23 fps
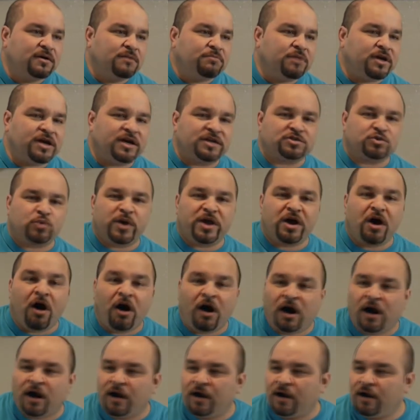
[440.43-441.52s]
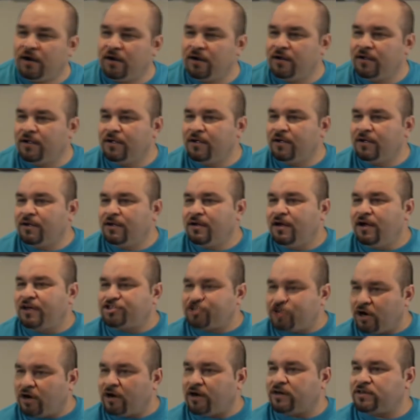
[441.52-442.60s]
Because we are a
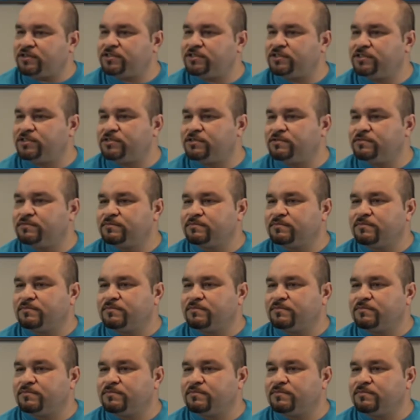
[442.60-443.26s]
church.